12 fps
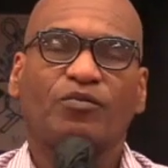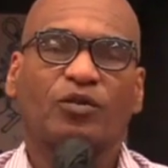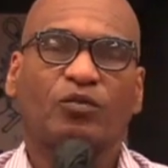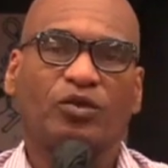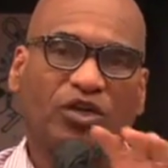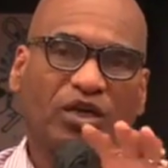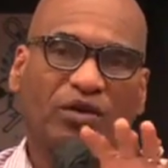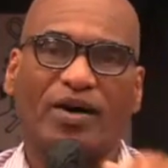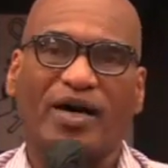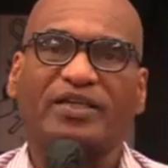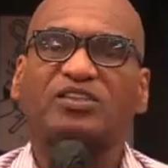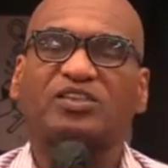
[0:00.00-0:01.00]
When you get
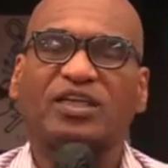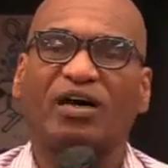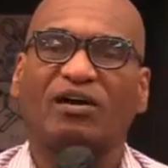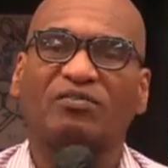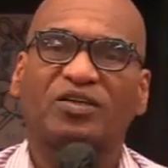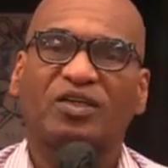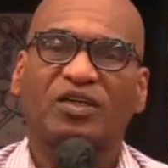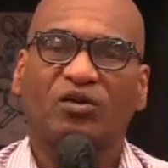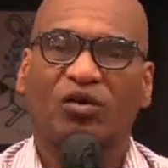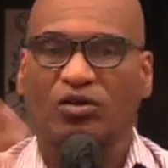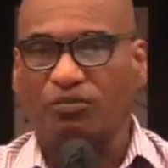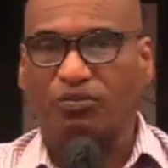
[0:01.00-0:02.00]
by yourself,
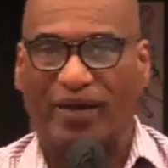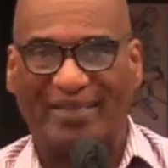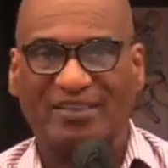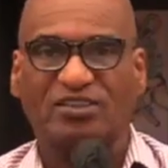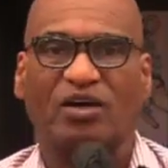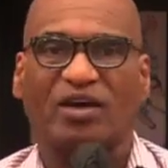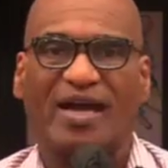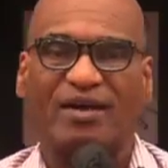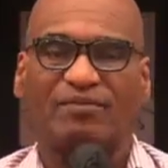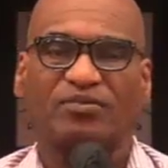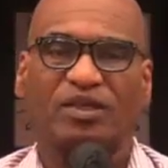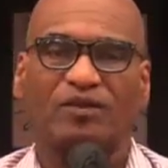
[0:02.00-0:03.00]
or the pain start
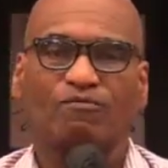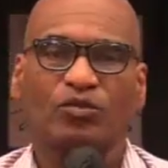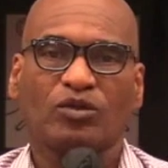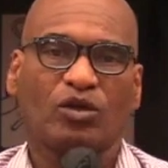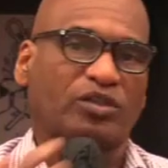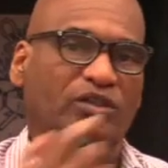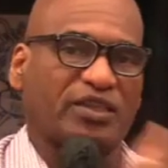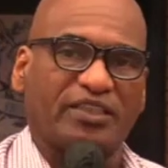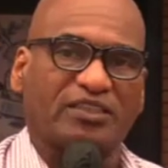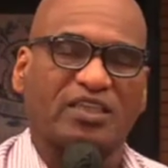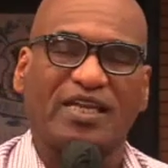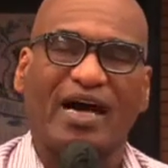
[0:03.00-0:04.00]
happening, or
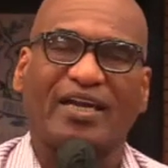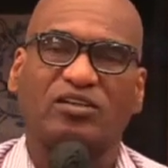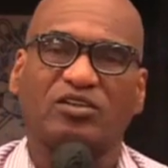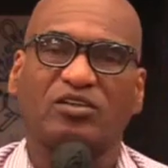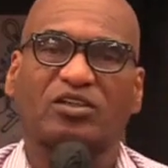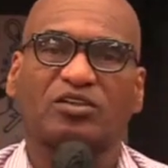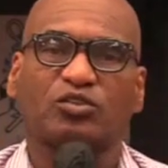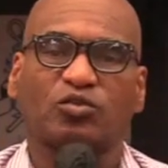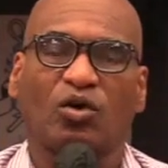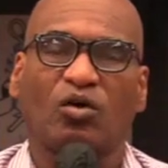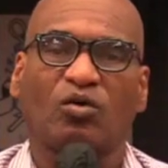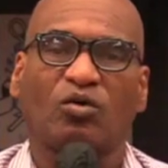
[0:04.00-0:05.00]
things get out of your
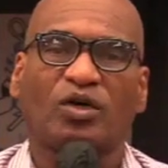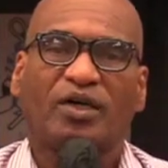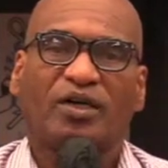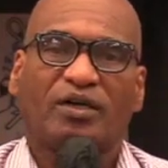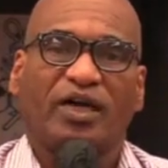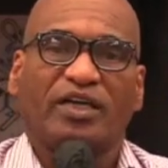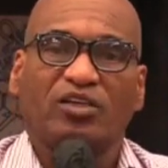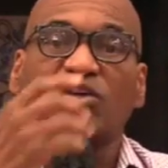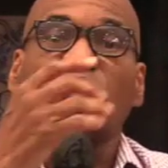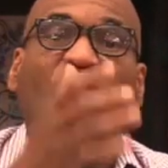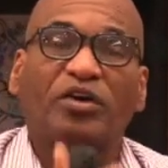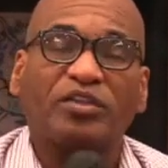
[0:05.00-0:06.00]
control, and you're
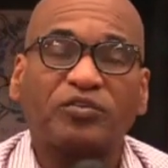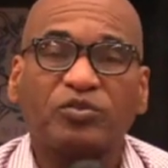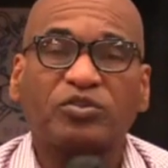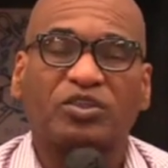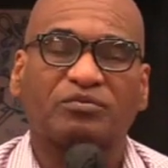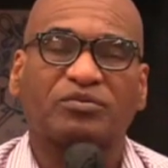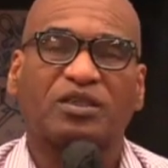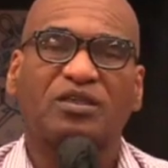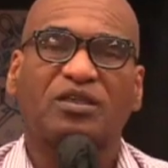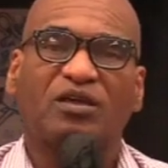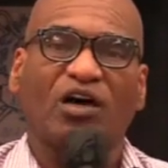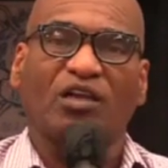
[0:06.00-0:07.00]
going through
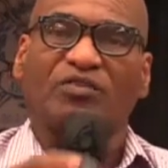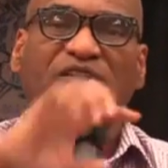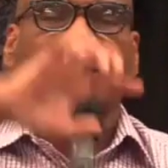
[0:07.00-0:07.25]
something, all of a